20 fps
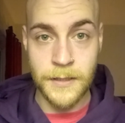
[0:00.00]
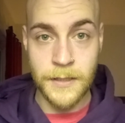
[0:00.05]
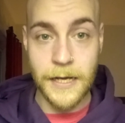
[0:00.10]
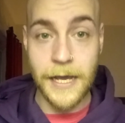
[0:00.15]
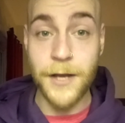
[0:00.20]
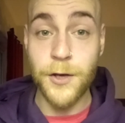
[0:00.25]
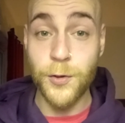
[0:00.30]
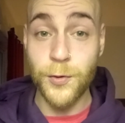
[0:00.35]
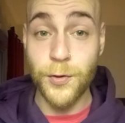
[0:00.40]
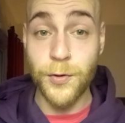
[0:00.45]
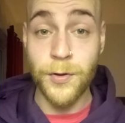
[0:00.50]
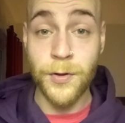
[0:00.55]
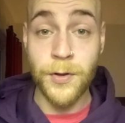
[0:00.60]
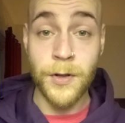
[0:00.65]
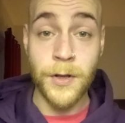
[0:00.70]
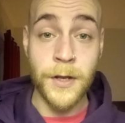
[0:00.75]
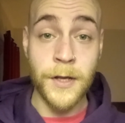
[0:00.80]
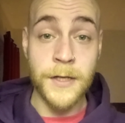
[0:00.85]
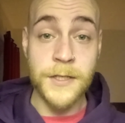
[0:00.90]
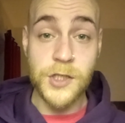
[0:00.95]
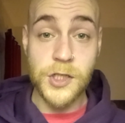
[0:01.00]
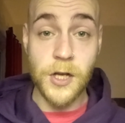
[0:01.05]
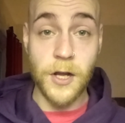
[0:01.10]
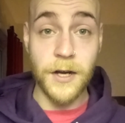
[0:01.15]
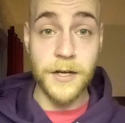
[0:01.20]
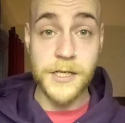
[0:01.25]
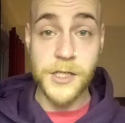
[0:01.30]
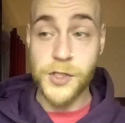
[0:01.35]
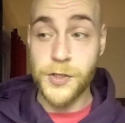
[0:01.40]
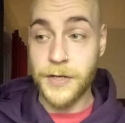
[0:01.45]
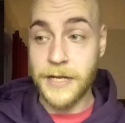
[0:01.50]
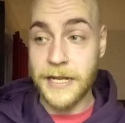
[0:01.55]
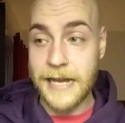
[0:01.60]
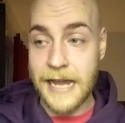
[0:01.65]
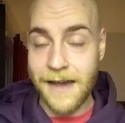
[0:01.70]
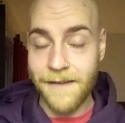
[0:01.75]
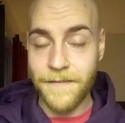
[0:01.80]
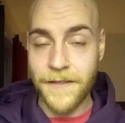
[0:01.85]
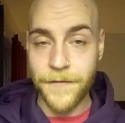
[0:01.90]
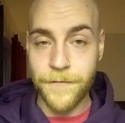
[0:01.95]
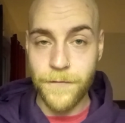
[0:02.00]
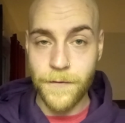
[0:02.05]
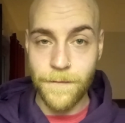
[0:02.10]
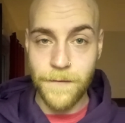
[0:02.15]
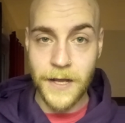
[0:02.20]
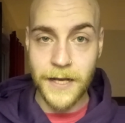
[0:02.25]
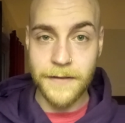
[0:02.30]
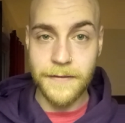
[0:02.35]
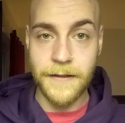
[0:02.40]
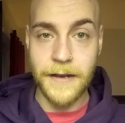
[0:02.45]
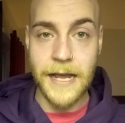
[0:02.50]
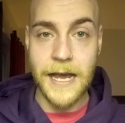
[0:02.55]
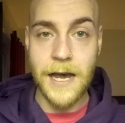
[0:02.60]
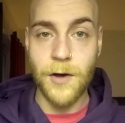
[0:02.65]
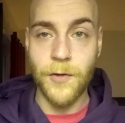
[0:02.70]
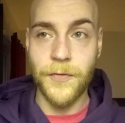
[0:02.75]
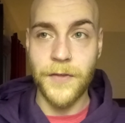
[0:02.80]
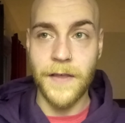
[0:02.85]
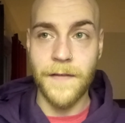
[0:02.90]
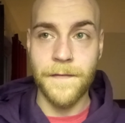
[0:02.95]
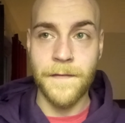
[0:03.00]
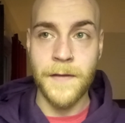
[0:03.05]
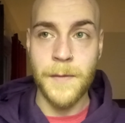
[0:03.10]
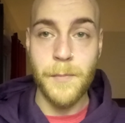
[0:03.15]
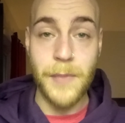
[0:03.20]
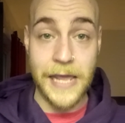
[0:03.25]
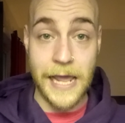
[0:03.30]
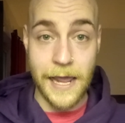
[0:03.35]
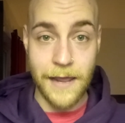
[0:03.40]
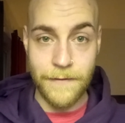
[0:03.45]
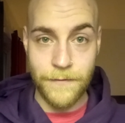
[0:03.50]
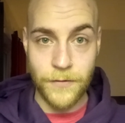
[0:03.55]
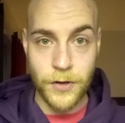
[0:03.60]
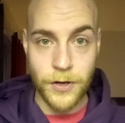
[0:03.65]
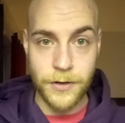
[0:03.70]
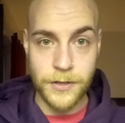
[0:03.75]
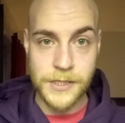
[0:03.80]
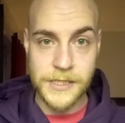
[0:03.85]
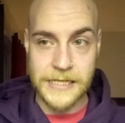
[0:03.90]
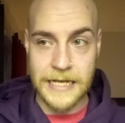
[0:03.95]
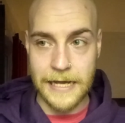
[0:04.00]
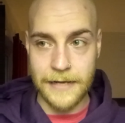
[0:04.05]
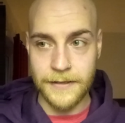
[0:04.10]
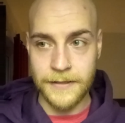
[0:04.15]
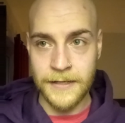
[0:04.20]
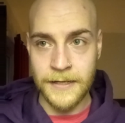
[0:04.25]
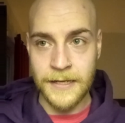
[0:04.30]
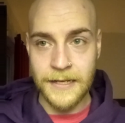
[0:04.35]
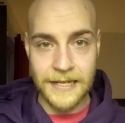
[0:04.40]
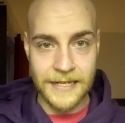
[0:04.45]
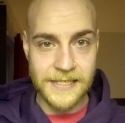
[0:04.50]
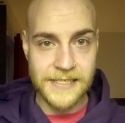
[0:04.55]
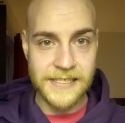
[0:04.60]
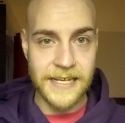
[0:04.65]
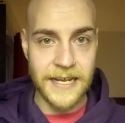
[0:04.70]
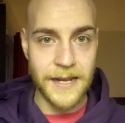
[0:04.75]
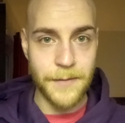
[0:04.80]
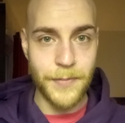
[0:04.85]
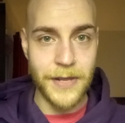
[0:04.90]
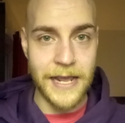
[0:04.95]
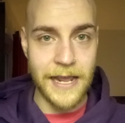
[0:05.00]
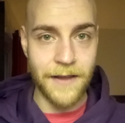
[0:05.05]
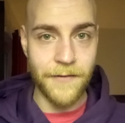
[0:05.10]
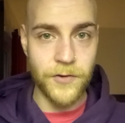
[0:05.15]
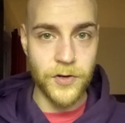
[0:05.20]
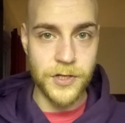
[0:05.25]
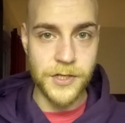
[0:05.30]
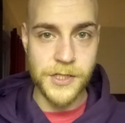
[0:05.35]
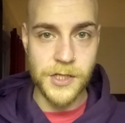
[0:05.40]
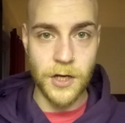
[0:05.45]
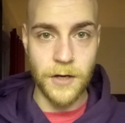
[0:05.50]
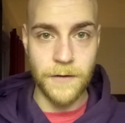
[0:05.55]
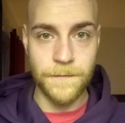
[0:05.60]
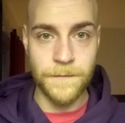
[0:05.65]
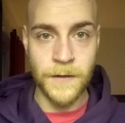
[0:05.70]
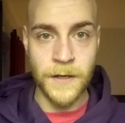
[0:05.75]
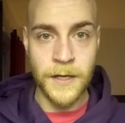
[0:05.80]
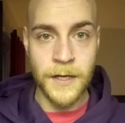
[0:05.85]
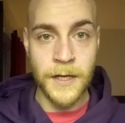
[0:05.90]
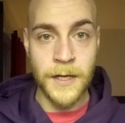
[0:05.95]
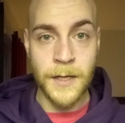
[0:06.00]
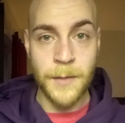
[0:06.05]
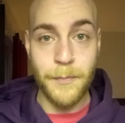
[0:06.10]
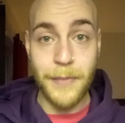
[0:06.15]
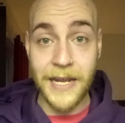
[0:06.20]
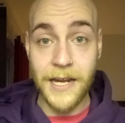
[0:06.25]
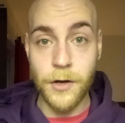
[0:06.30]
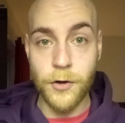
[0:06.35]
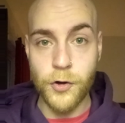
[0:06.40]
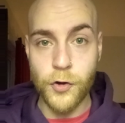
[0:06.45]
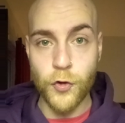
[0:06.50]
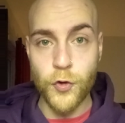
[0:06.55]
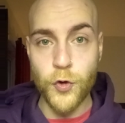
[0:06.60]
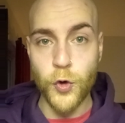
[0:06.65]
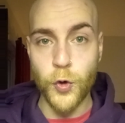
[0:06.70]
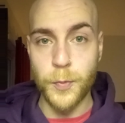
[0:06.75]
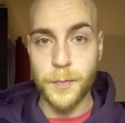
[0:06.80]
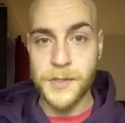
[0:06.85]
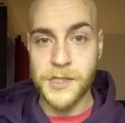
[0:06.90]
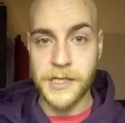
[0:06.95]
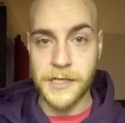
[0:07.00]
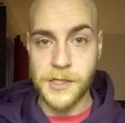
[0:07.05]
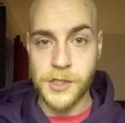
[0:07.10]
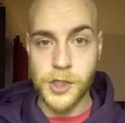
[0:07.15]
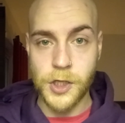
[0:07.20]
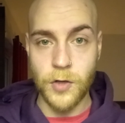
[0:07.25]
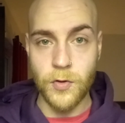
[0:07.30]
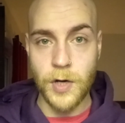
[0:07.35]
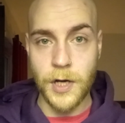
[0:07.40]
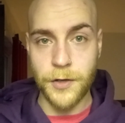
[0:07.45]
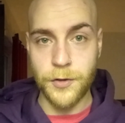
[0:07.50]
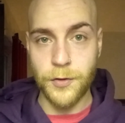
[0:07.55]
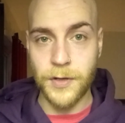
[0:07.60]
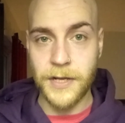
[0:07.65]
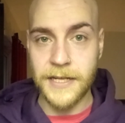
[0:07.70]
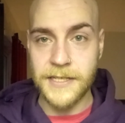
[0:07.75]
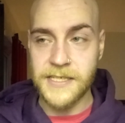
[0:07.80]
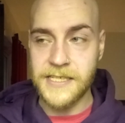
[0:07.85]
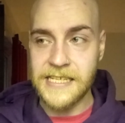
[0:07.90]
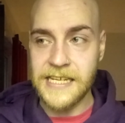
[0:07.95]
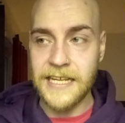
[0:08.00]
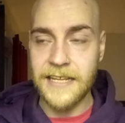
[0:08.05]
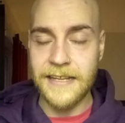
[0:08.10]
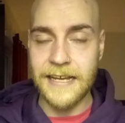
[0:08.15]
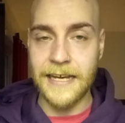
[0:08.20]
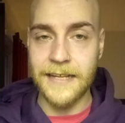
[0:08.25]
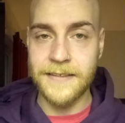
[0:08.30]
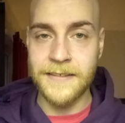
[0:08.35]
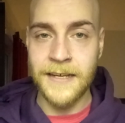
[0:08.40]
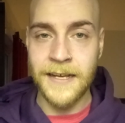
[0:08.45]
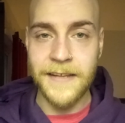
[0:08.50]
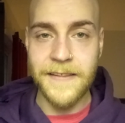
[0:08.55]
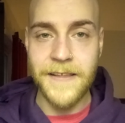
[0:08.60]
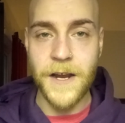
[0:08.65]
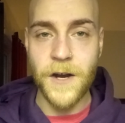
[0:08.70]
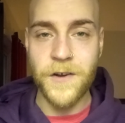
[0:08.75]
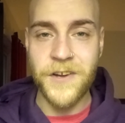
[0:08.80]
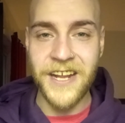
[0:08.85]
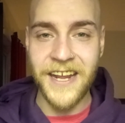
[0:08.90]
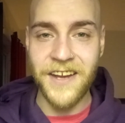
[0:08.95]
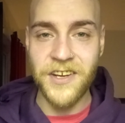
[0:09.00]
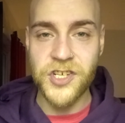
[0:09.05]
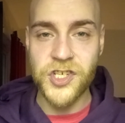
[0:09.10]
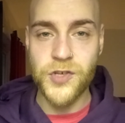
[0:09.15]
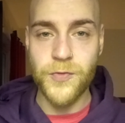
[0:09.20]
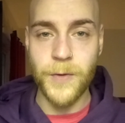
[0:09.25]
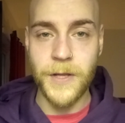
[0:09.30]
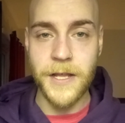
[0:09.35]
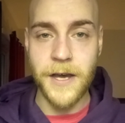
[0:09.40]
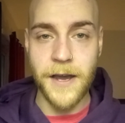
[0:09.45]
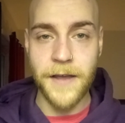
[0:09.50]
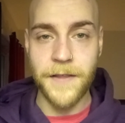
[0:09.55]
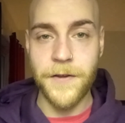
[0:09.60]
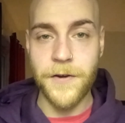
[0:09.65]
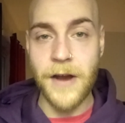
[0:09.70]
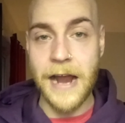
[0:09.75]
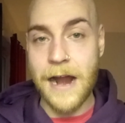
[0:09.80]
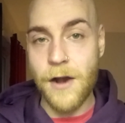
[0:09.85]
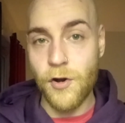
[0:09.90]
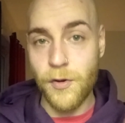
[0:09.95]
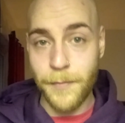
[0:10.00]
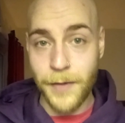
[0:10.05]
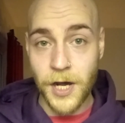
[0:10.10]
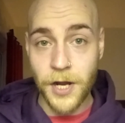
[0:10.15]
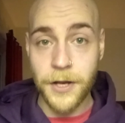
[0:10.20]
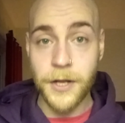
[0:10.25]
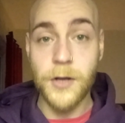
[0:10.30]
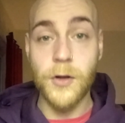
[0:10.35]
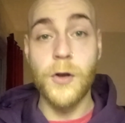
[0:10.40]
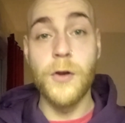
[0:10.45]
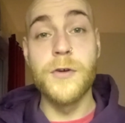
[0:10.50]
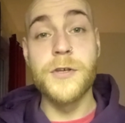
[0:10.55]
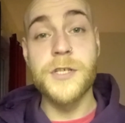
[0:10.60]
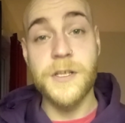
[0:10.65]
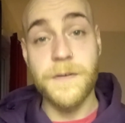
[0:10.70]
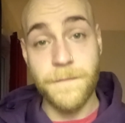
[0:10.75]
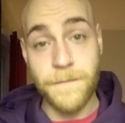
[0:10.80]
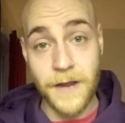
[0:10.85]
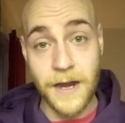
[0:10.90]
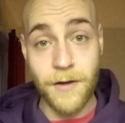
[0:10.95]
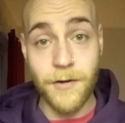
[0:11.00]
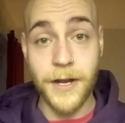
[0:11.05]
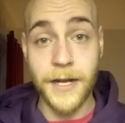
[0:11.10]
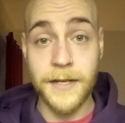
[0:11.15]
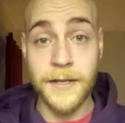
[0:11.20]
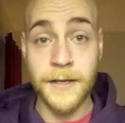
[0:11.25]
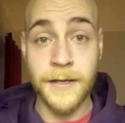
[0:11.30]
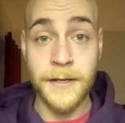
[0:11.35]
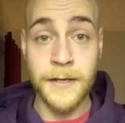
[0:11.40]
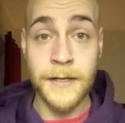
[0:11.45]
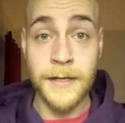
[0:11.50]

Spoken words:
And you, as long as you can have that reflected out in behaviors and, let's say, behaviors of bigger groups and so on, you can see that they are tinged with either Ahrimanic or Luciferic